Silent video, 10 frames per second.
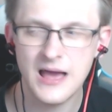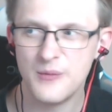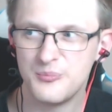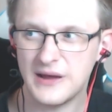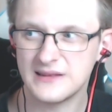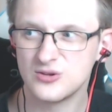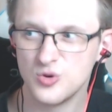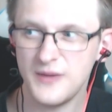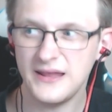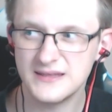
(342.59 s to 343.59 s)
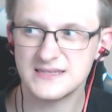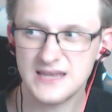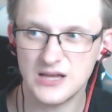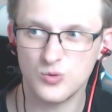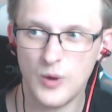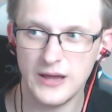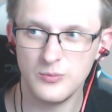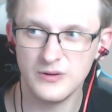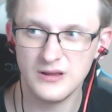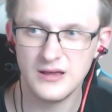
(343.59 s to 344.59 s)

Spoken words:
but to make this card viable,